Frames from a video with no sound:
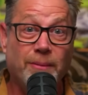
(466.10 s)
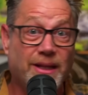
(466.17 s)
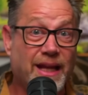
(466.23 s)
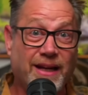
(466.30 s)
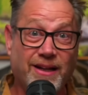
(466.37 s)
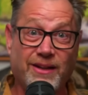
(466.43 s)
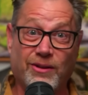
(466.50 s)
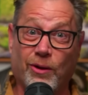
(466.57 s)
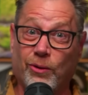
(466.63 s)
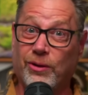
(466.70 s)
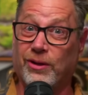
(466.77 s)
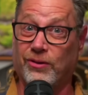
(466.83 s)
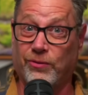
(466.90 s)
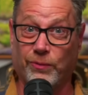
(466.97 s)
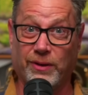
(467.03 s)
they didn't know
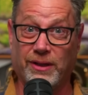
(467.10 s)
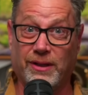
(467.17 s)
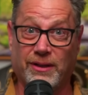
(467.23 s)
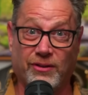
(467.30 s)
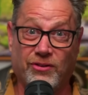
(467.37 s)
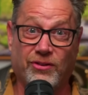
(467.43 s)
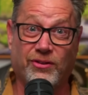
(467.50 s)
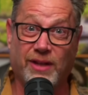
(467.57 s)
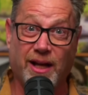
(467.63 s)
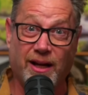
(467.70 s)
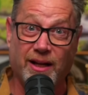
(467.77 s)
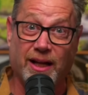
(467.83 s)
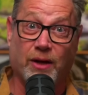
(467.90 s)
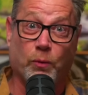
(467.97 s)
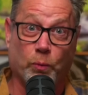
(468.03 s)
this. This is
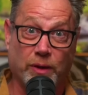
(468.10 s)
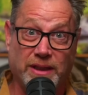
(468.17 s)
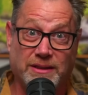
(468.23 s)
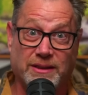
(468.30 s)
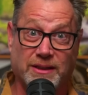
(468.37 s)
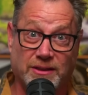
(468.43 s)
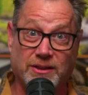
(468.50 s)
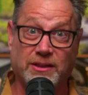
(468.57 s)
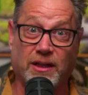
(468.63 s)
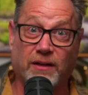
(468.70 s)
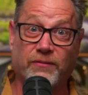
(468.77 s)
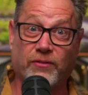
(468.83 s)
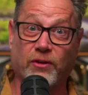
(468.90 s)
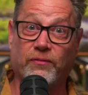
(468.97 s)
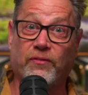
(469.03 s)
kind of like recent
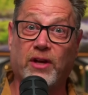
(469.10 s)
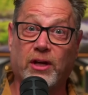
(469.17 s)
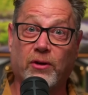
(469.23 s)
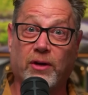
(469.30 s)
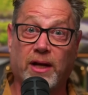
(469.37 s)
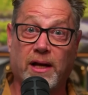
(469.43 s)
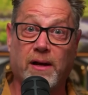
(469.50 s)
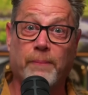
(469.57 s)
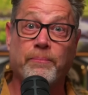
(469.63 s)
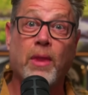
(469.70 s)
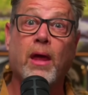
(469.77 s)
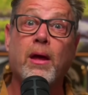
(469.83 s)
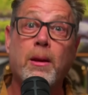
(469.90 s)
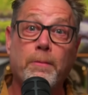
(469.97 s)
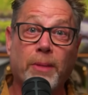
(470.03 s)
stuff they're figuring
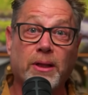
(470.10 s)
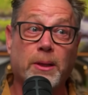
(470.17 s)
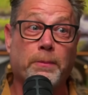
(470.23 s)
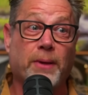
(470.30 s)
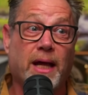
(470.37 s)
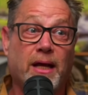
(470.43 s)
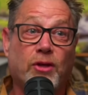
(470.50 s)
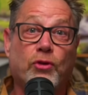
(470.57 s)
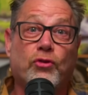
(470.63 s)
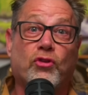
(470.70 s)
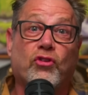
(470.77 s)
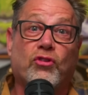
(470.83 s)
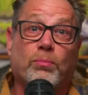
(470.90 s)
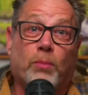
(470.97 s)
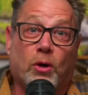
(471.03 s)
out, but the plant
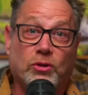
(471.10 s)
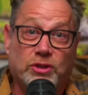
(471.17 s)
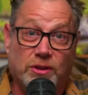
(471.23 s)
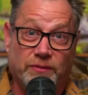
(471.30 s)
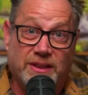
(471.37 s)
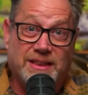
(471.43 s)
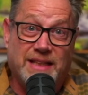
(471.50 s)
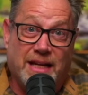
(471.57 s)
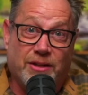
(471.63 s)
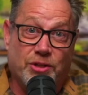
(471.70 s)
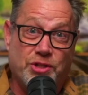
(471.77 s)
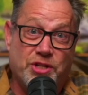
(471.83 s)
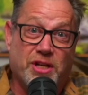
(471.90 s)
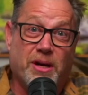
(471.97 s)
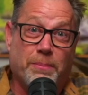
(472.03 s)
uses most of its
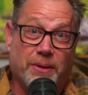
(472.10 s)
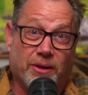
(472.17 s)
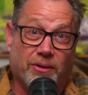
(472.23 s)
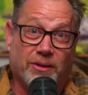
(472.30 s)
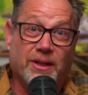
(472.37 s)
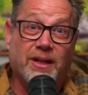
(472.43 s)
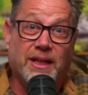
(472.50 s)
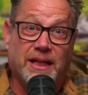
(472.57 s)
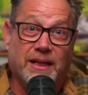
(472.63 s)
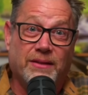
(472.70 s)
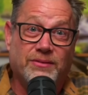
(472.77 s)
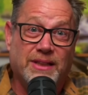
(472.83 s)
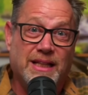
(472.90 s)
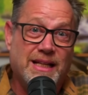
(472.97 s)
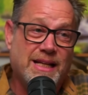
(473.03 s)
energy up here in the
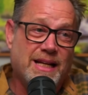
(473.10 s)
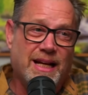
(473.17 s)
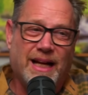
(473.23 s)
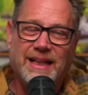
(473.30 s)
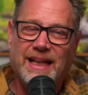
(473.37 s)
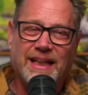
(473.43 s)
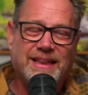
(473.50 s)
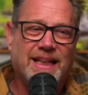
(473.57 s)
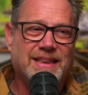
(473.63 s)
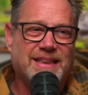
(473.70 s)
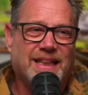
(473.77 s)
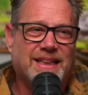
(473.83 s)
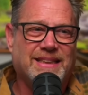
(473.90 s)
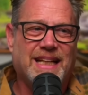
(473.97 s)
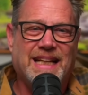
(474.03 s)
leaves. I think they
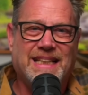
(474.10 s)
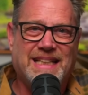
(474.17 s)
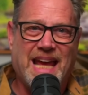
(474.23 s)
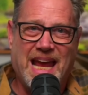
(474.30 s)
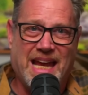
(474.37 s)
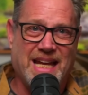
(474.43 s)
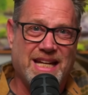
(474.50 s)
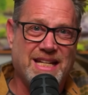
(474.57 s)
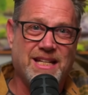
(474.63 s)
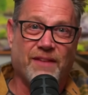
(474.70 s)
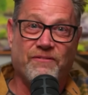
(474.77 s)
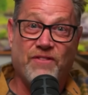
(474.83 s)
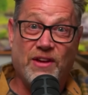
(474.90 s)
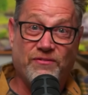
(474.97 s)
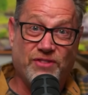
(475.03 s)
said it's like 10 to
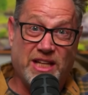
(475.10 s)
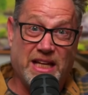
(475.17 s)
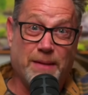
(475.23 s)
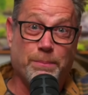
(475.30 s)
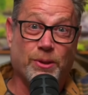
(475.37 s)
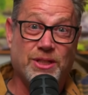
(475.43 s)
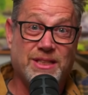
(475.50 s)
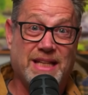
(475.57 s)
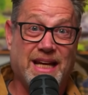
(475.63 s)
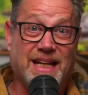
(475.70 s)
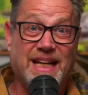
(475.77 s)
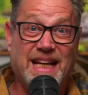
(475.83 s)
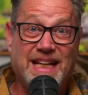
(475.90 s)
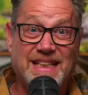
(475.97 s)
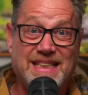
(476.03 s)

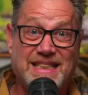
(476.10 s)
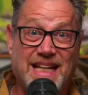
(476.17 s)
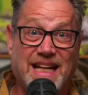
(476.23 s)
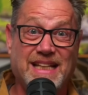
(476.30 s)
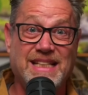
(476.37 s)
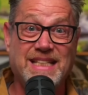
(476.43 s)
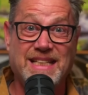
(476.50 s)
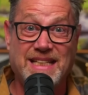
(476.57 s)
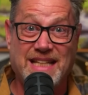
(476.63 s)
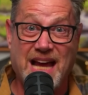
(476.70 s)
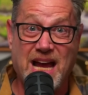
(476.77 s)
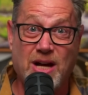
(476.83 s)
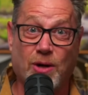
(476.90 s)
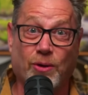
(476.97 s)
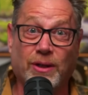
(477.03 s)
15% it sends
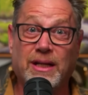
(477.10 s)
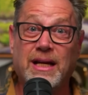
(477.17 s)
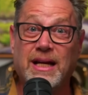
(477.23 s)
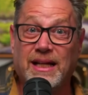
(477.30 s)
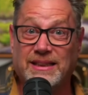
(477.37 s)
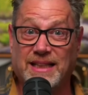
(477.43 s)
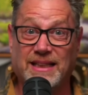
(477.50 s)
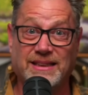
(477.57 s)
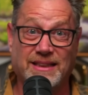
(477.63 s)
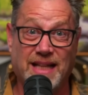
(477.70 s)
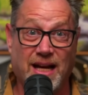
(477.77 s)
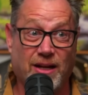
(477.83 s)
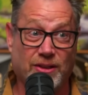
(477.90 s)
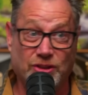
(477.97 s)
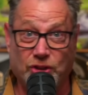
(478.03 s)
down. It sends
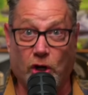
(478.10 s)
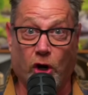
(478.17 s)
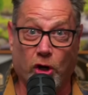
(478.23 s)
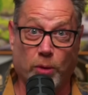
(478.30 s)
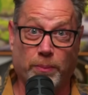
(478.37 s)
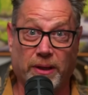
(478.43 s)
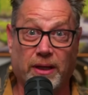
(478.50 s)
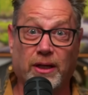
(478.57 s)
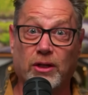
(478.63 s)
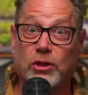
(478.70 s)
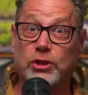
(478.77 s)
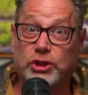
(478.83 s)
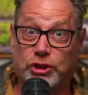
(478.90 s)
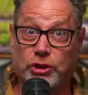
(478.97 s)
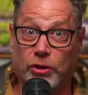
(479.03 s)
down as carbon
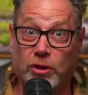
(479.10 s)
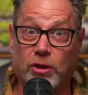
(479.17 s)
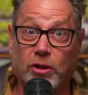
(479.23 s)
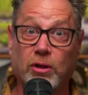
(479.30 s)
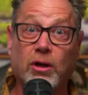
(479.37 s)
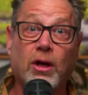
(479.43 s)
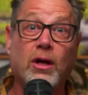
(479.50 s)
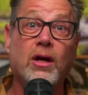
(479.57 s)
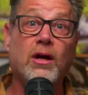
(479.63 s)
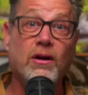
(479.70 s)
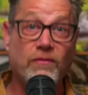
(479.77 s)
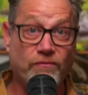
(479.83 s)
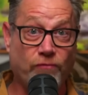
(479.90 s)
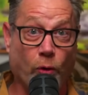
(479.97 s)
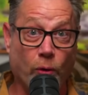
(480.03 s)
or sugar
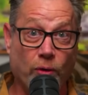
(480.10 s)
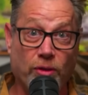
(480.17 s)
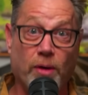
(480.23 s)
for